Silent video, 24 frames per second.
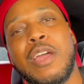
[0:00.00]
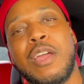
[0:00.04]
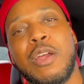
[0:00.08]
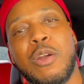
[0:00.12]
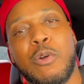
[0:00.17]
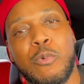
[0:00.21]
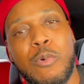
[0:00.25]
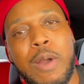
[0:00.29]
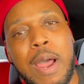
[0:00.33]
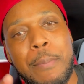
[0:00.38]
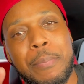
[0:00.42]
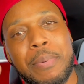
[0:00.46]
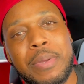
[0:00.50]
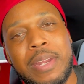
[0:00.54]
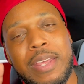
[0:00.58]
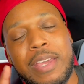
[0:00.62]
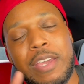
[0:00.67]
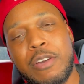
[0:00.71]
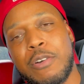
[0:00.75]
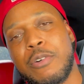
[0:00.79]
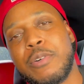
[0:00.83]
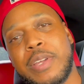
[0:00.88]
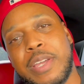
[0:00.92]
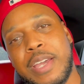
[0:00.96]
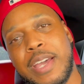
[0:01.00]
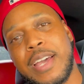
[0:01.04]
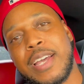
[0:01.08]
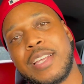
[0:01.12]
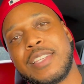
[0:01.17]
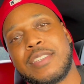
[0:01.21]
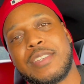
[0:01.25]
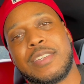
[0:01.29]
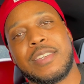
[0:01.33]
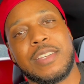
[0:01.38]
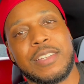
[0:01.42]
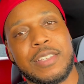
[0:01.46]
wrapping
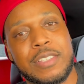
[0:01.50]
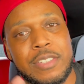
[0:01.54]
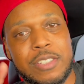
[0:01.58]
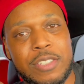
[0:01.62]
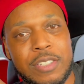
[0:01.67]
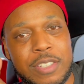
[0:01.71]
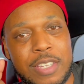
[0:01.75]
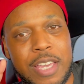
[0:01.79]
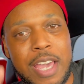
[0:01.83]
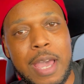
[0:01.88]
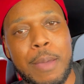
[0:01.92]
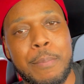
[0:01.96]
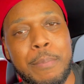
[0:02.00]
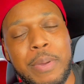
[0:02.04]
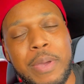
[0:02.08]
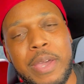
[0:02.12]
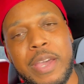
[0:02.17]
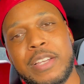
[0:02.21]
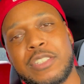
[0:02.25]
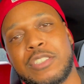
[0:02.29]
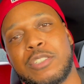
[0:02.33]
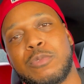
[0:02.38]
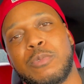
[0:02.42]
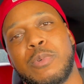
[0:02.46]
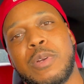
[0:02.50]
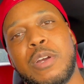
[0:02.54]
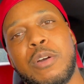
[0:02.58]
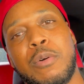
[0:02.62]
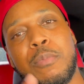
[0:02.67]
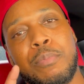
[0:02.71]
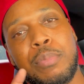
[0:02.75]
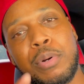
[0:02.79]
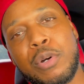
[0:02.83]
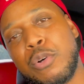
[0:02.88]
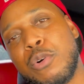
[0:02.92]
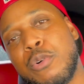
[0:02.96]
Hellcats and scat packs
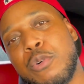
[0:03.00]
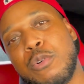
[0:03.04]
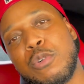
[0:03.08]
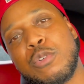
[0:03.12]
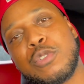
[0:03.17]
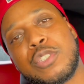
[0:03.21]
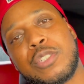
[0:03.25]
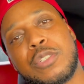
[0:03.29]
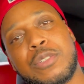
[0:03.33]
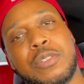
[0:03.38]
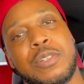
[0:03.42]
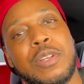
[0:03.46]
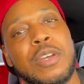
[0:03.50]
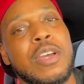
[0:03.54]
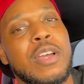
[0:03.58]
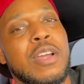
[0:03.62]
around poles and